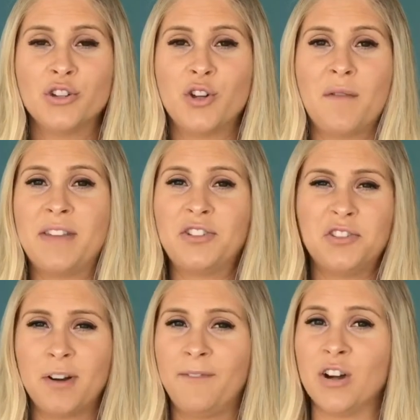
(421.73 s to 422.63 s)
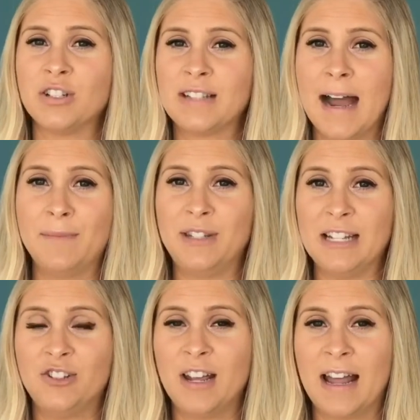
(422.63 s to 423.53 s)
So if this is your first time
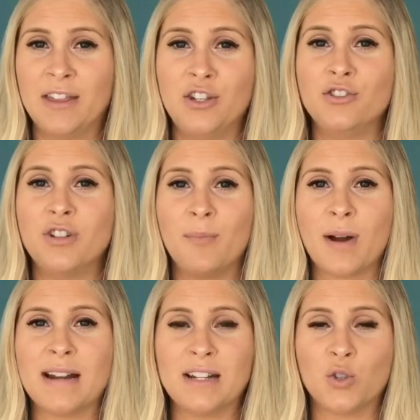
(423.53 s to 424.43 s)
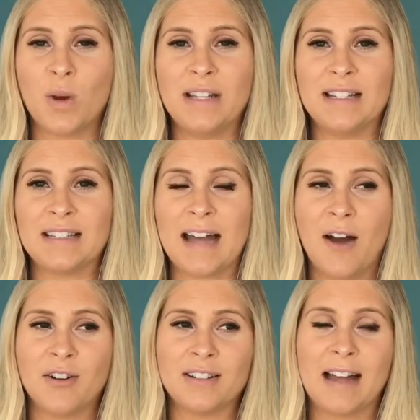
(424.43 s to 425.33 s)
teaching and then you jump right into 26
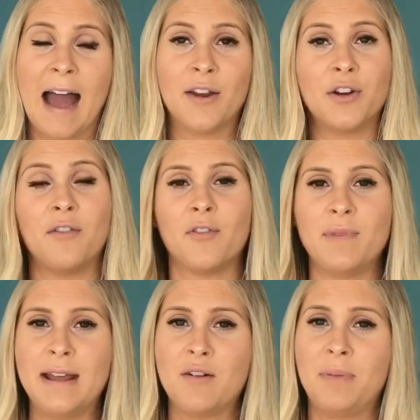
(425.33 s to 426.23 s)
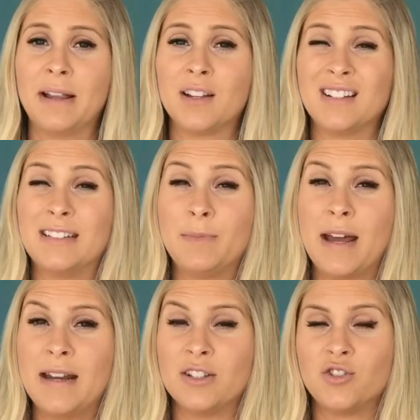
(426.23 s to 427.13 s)
hours, I don't know, for me it would be a little
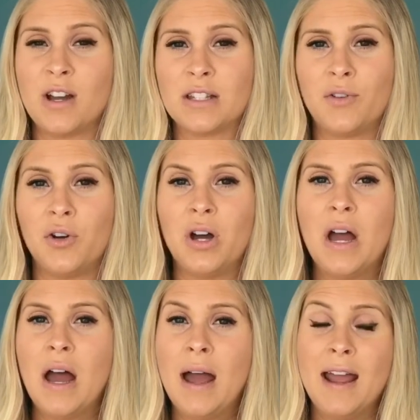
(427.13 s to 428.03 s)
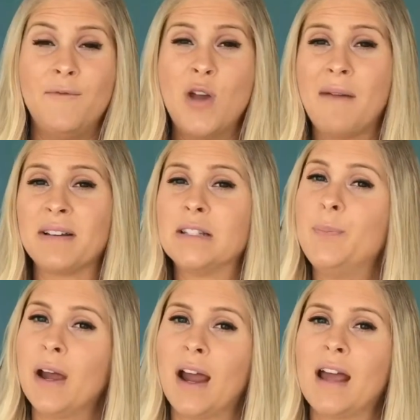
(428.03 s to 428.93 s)
intimidating and stressful. If you have
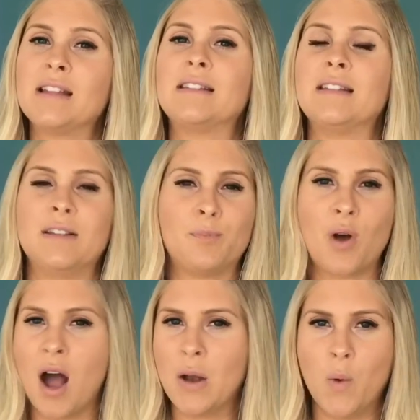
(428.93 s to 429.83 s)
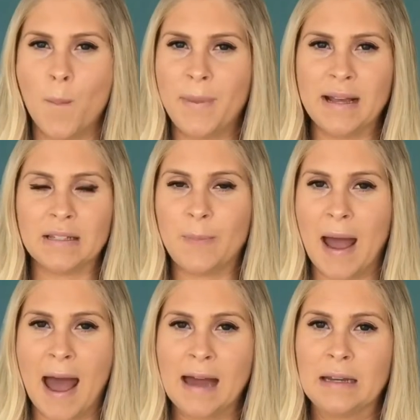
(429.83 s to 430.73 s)
experience, it probably won't be as
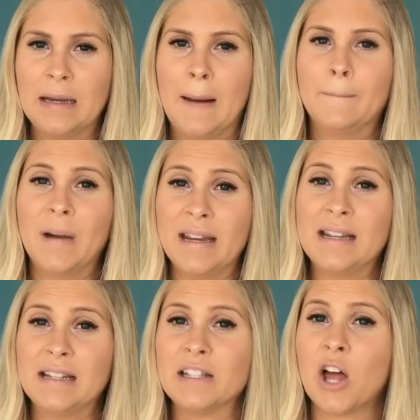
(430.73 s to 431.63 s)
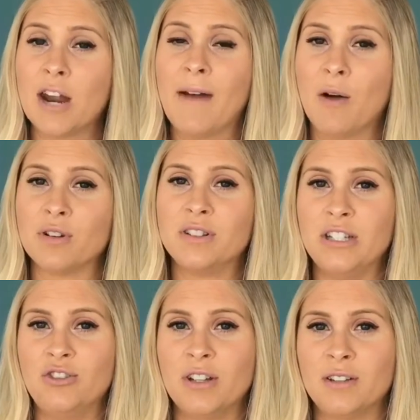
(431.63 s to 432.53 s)
bad, but it is a lot of hours
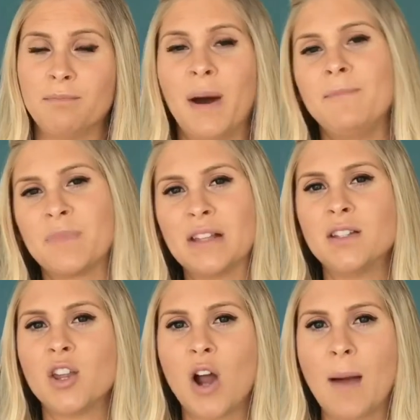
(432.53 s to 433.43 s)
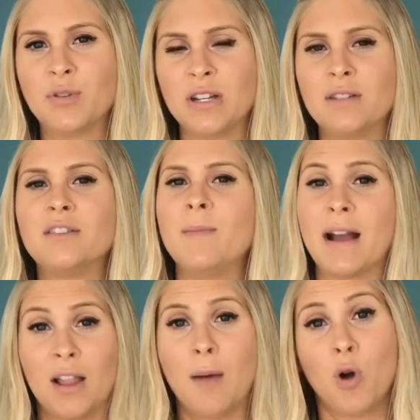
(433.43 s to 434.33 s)
teaching. But it's another option to
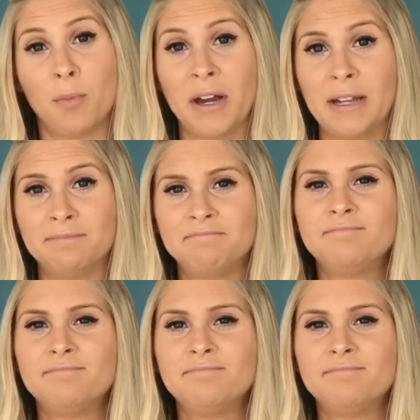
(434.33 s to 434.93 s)
make a lot more money.